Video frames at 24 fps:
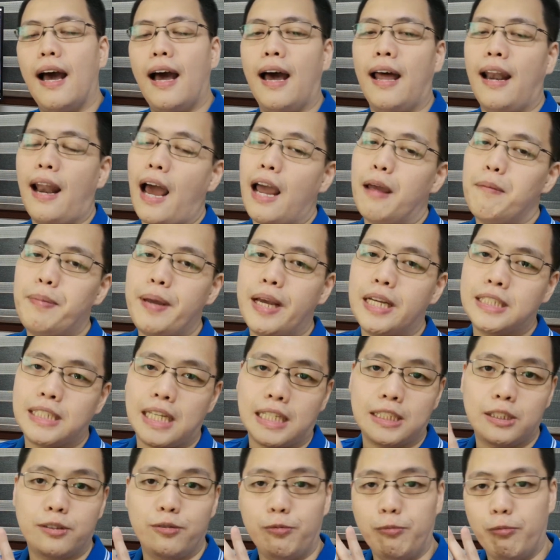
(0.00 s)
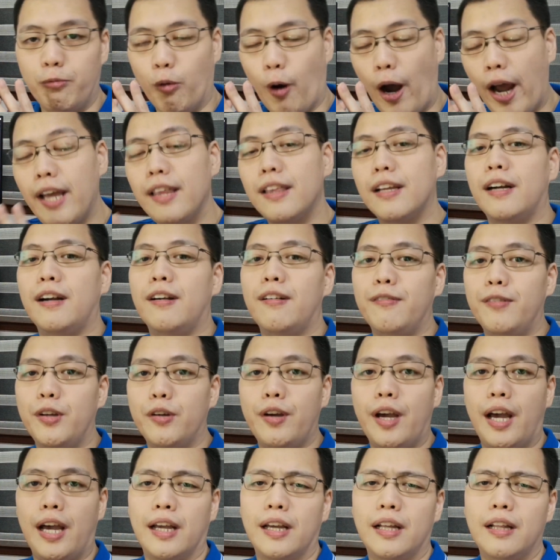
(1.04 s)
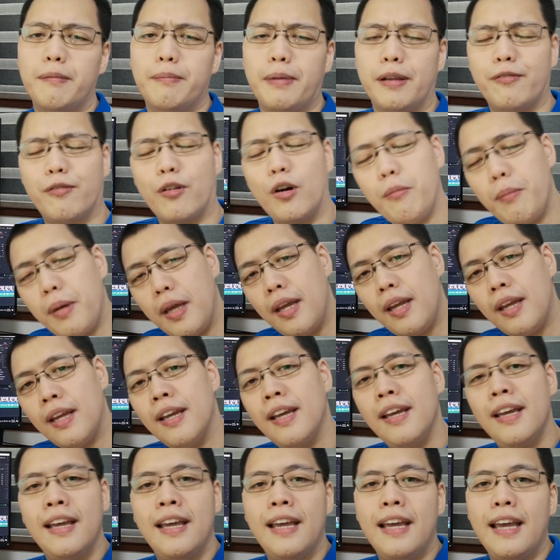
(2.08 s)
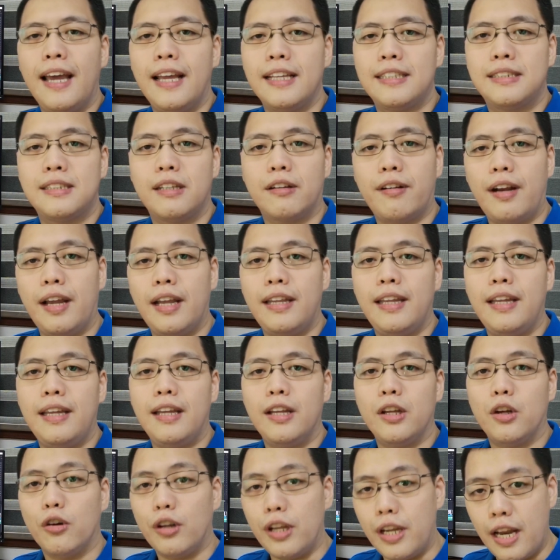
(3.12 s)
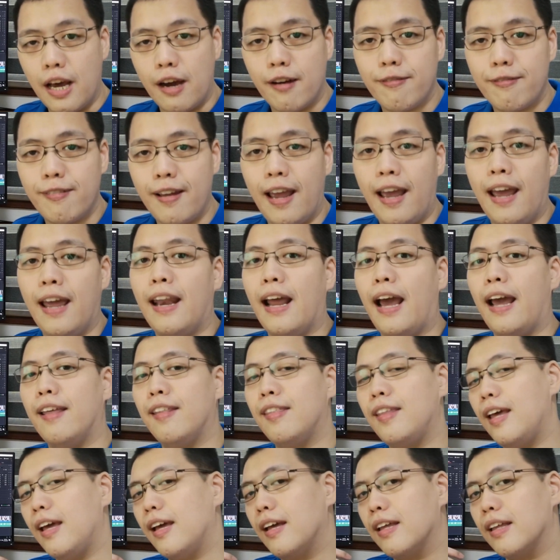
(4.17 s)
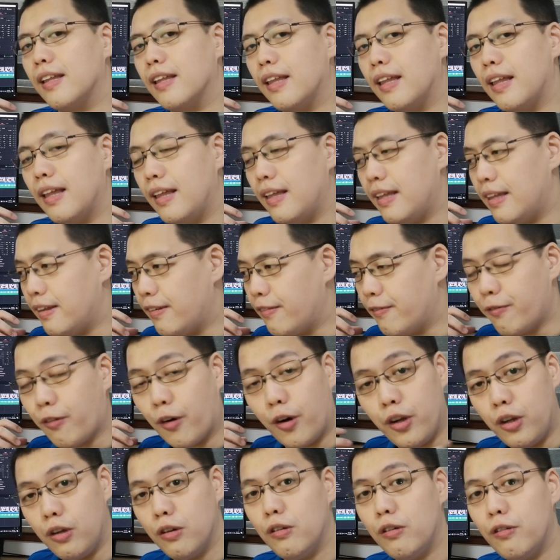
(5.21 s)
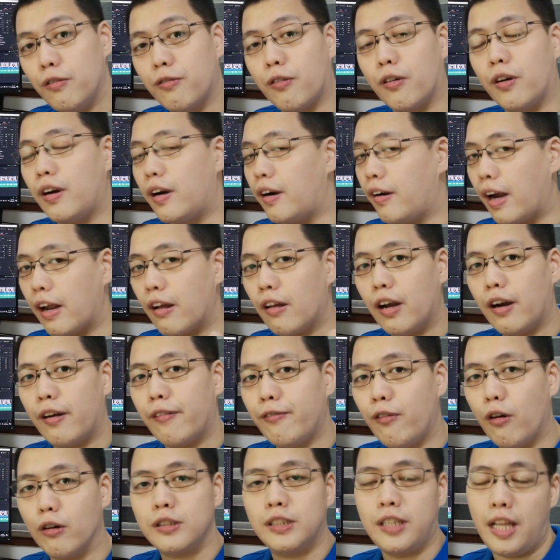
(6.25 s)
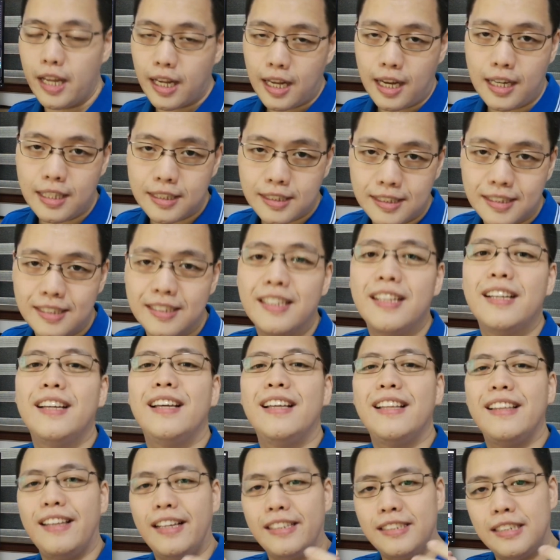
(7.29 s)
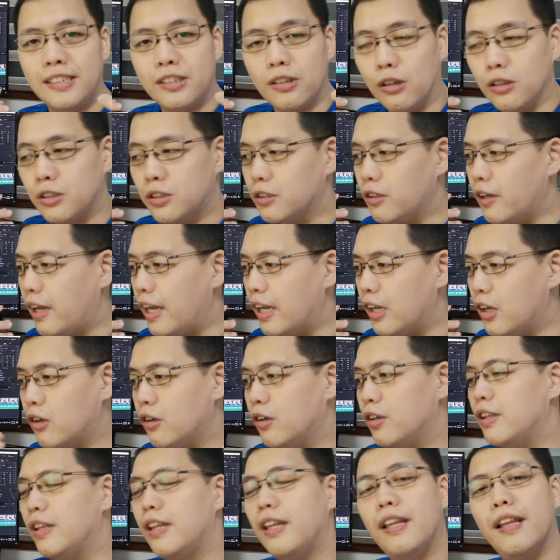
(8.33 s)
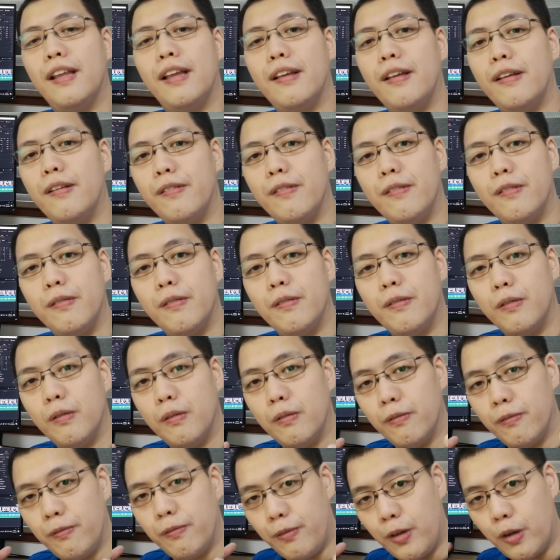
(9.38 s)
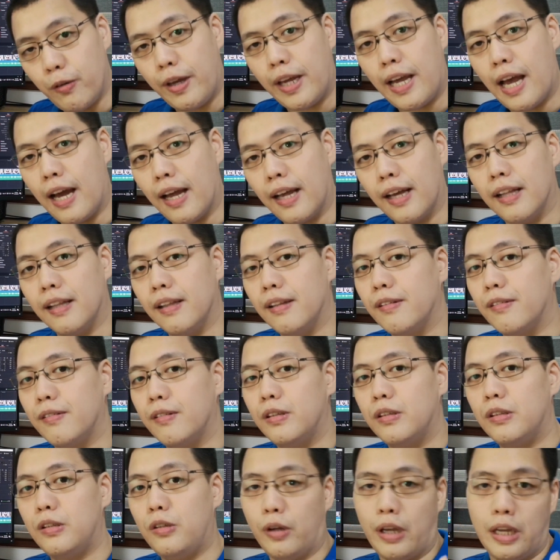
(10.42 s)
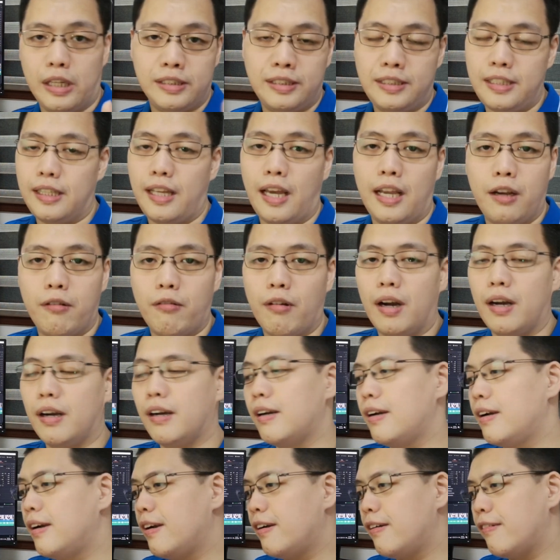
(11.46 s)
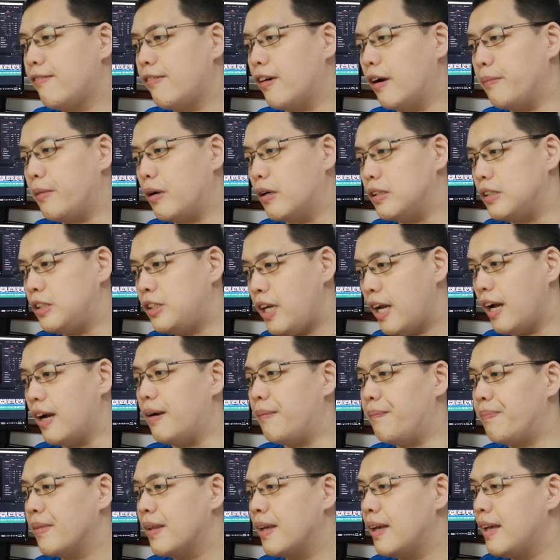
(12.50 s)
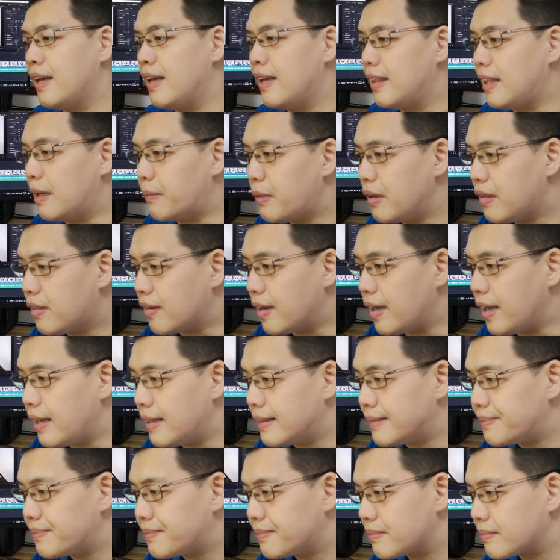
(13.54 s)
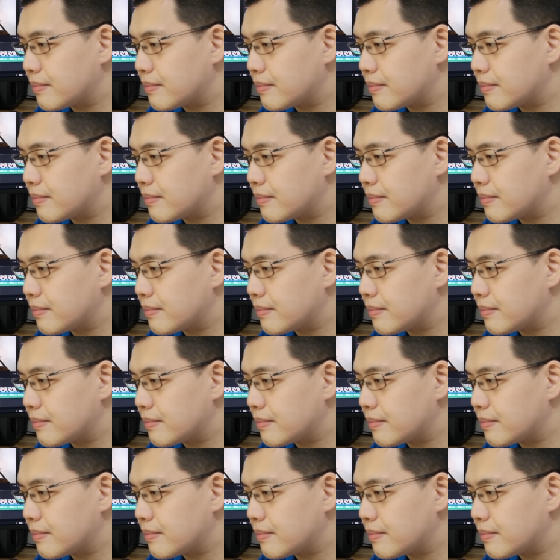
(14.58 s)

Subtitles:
and IPS has wider viewing angle, but for me, it's already good enough, and I think for you, for regular folks like us, this is also a good viewing angle. You can sit anywhere from your chair. Number 3,